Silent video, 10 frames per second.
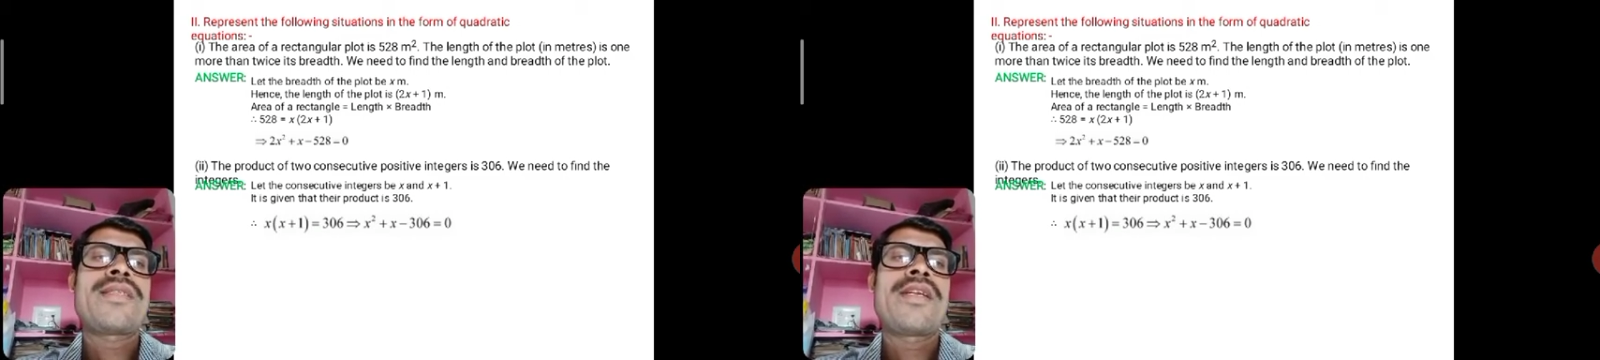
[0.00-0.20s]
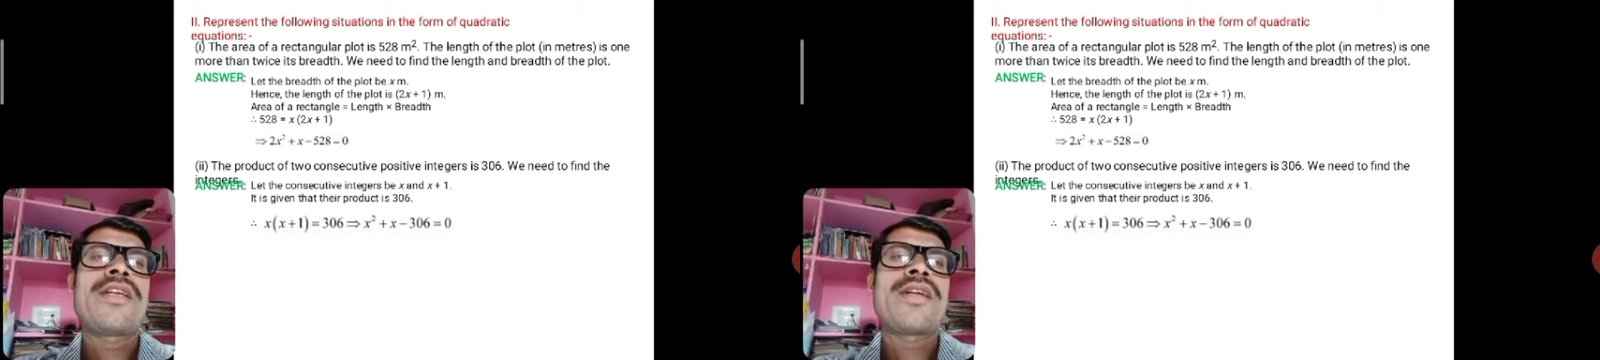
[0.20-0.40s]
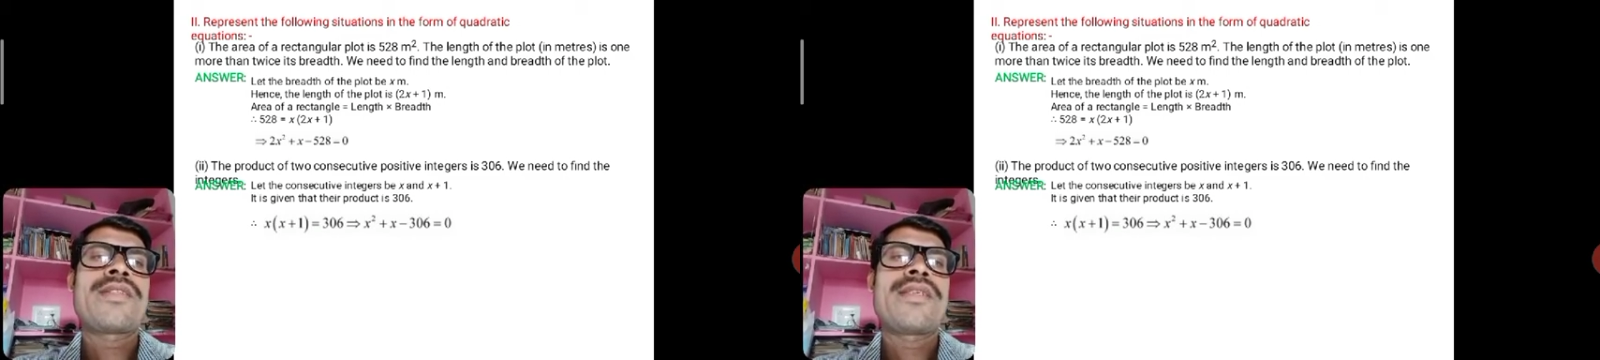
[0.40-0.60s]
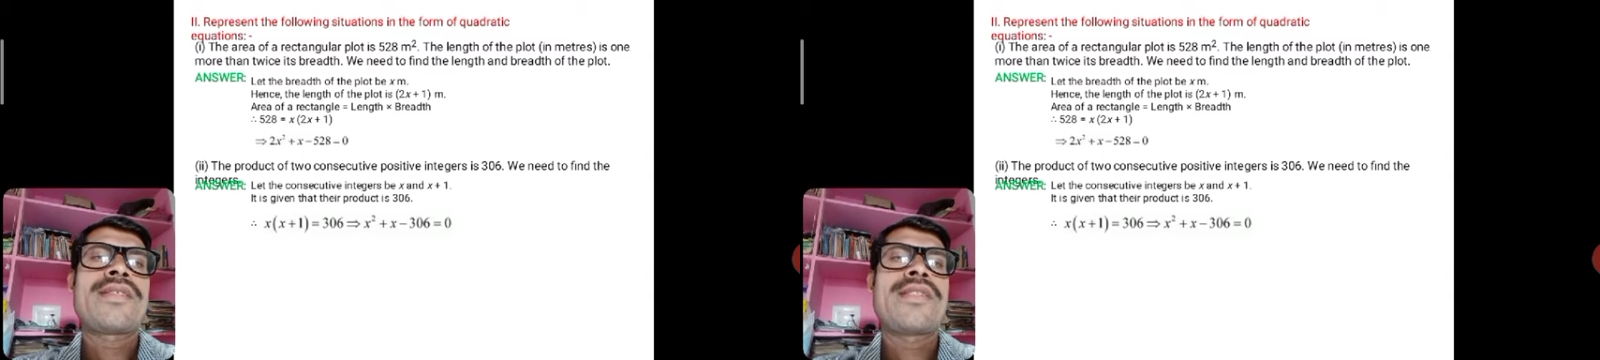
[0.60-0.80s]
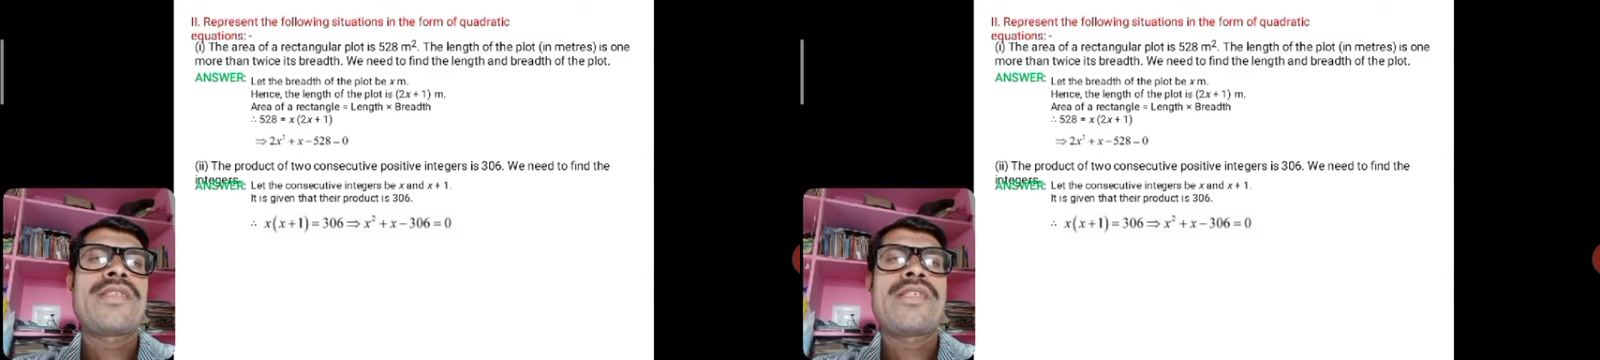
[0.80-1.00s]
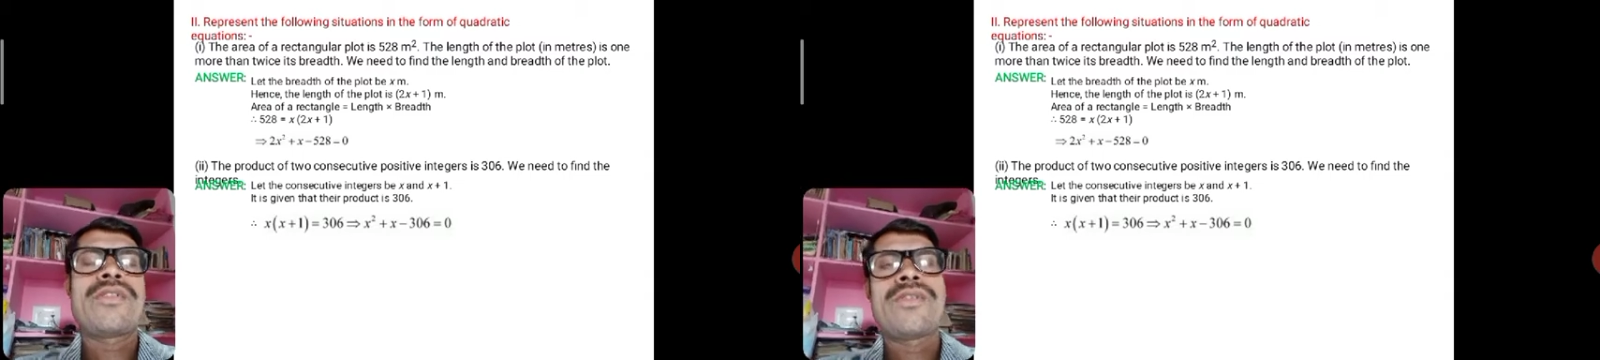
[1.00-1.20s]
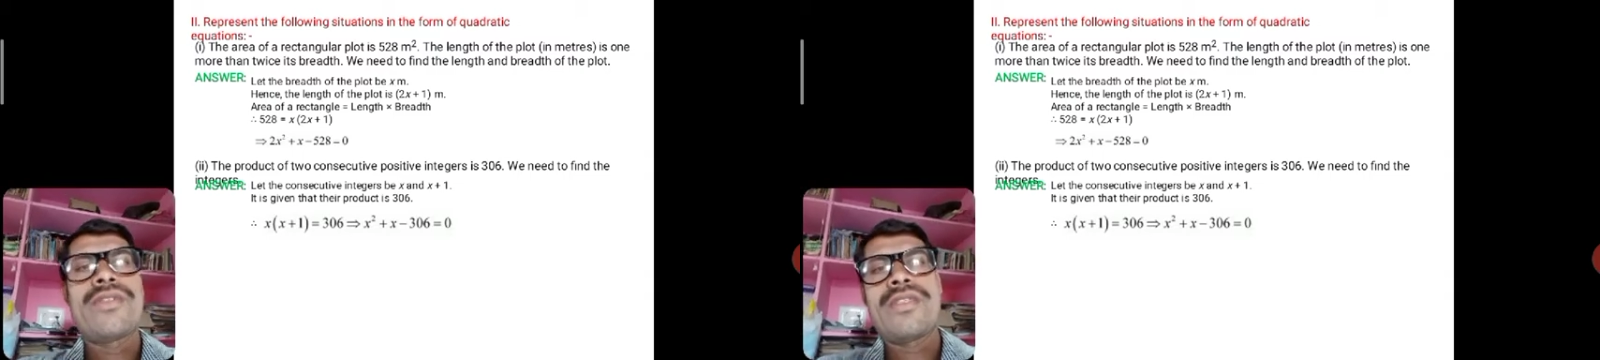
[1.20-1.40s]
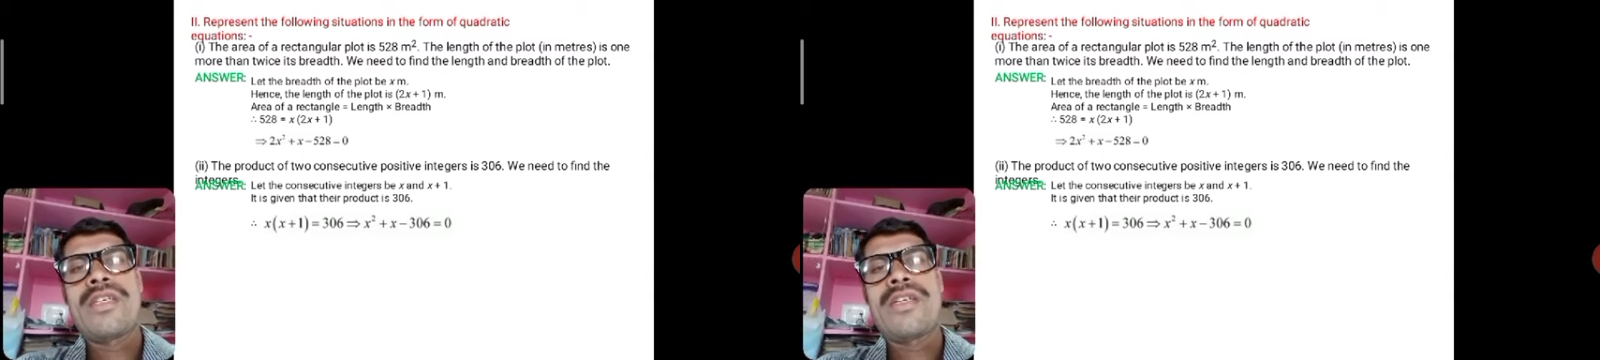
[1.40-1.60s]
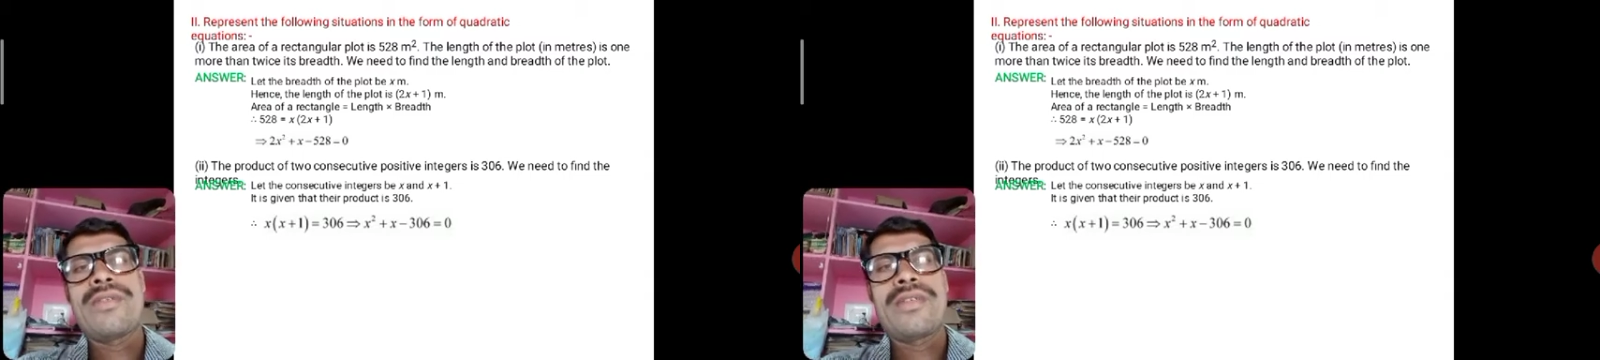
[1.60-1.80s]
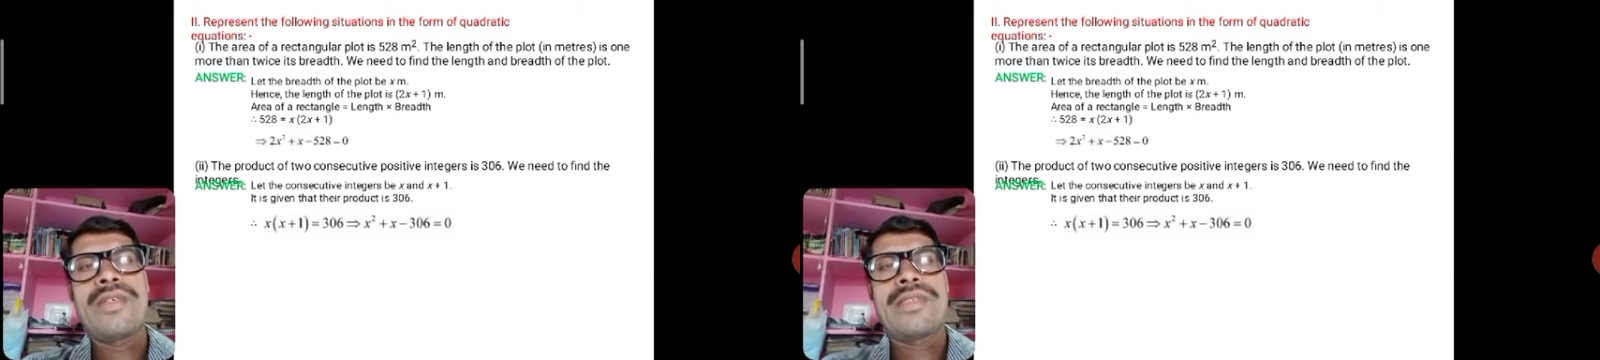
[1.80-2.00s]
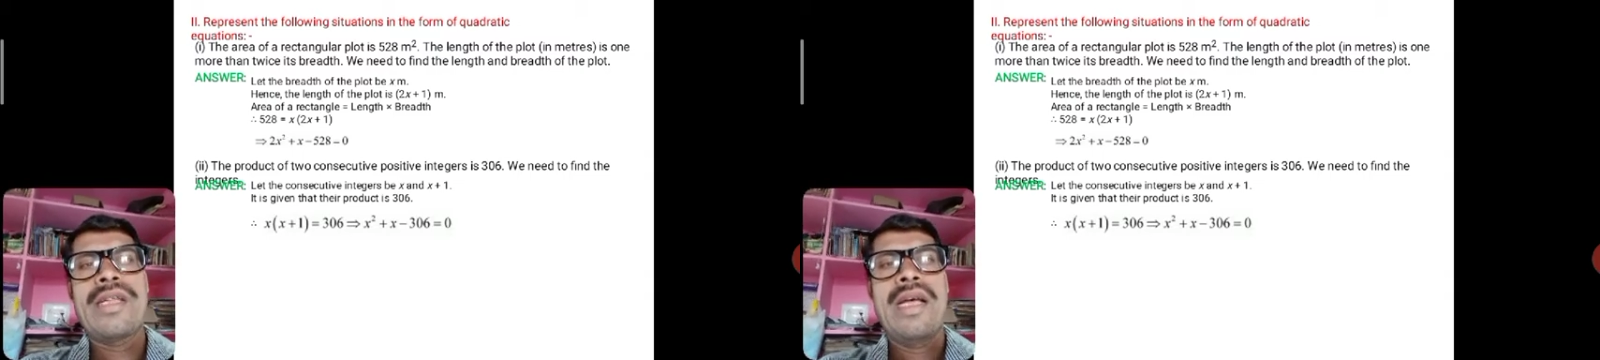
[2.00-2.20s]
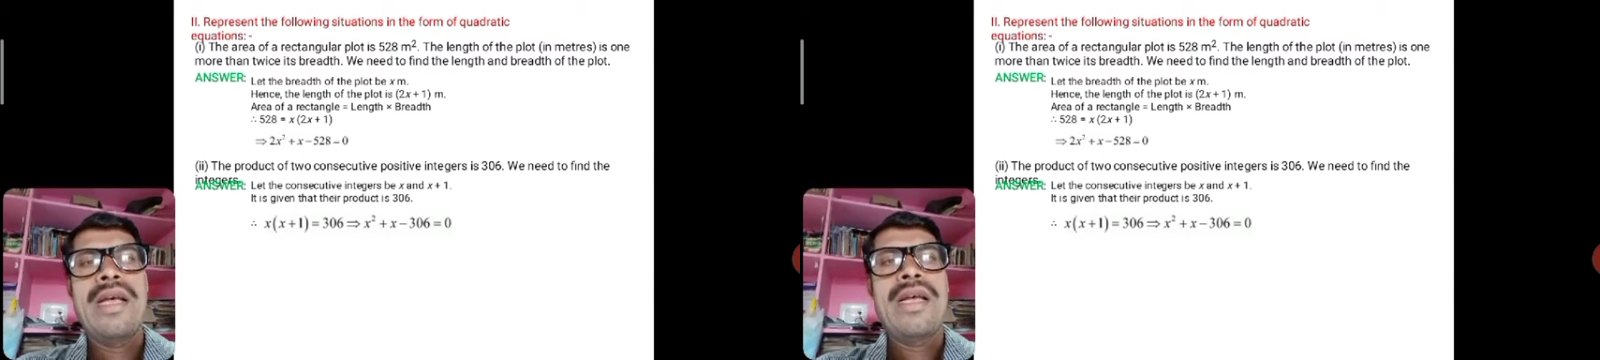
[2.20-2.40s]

306 is equal to 0 is the